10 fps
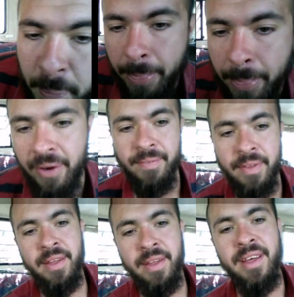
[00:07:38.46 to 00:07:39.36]
All right.
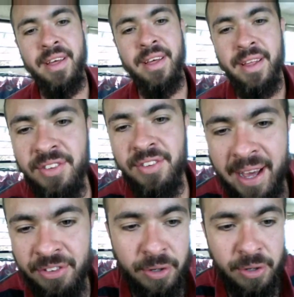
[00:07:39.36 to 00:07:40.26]
This is a pastor
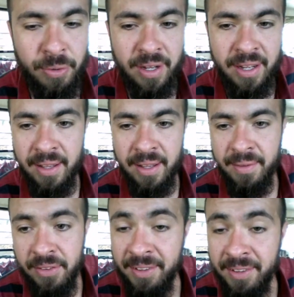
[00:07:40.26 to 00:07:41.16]
who has
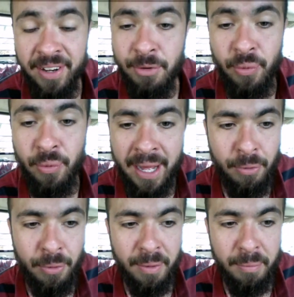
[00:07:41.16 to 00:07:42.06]
either never read the Bible or
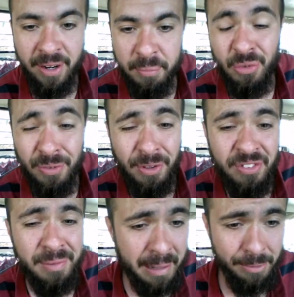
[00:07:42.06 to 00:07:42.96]
pretty much refutes the Bible.